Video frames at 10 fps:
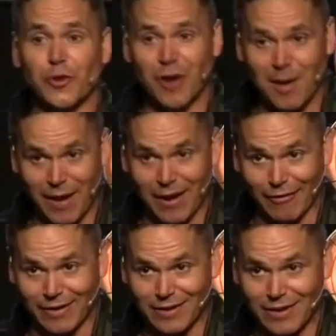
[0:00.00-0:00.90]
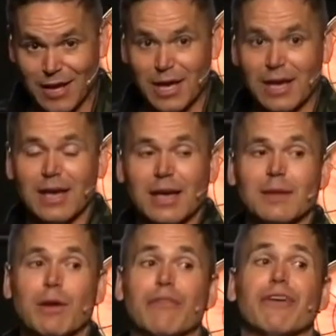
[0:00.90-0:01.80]
You're not married
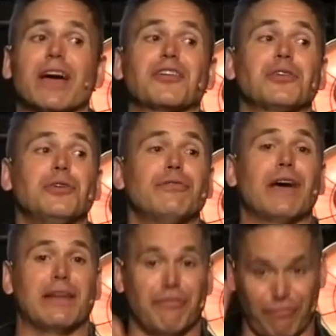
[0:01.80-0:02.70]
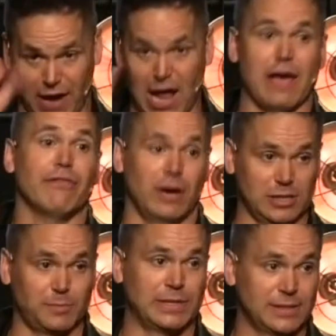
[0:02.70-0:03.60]
Matter of fact, you've had five
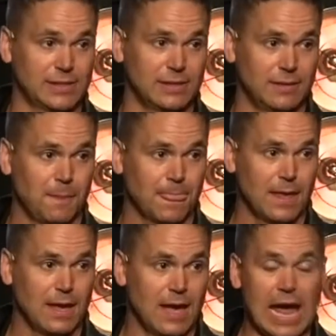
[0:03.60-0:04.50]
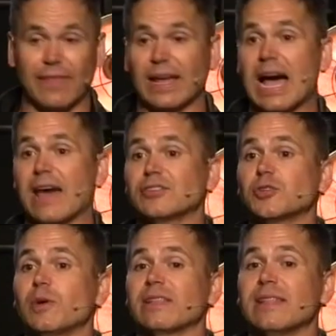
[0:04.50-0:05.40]
husbands, and the guy
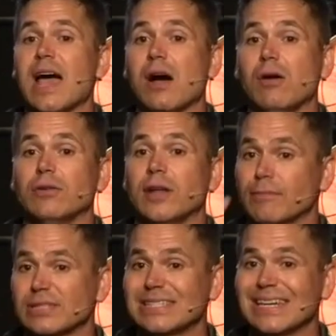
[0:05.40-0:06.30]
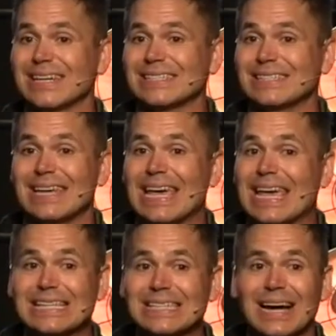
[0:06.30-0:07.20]
that you're with now, number six,
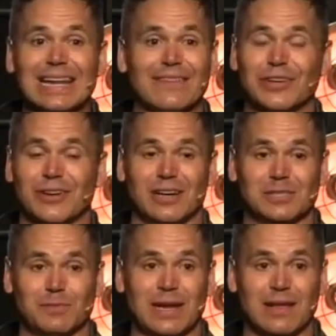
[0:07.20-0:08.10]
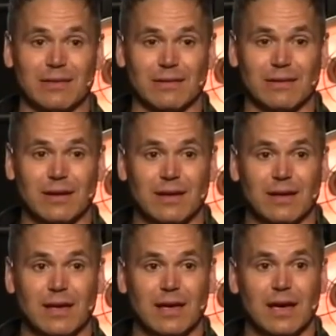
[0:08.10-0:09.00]
he's not even your husband either.
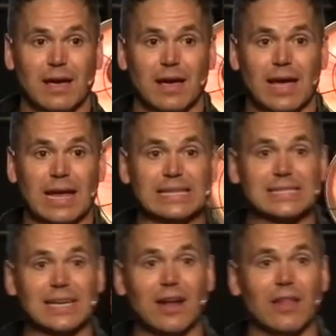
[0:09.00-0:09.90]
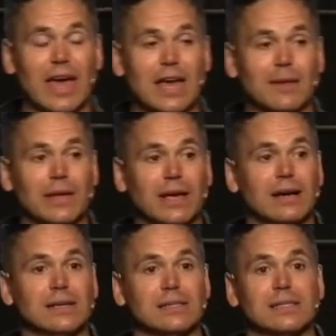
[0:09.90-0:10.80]
And he said all that
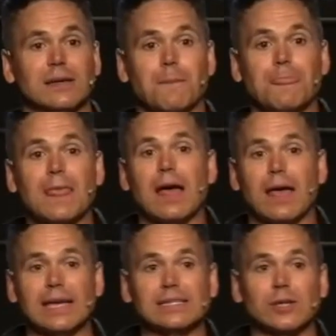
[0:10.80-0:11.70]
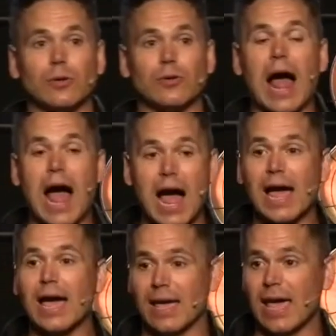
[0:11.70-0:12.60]
because he told her,
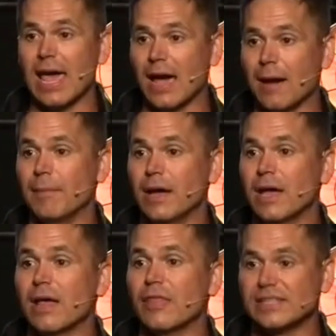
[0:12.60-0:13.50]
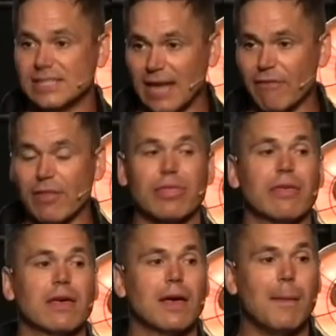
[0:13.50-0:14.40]
I am the
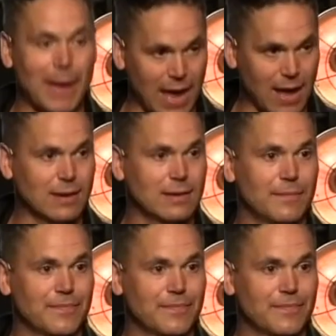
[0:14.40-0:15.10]
seventh man.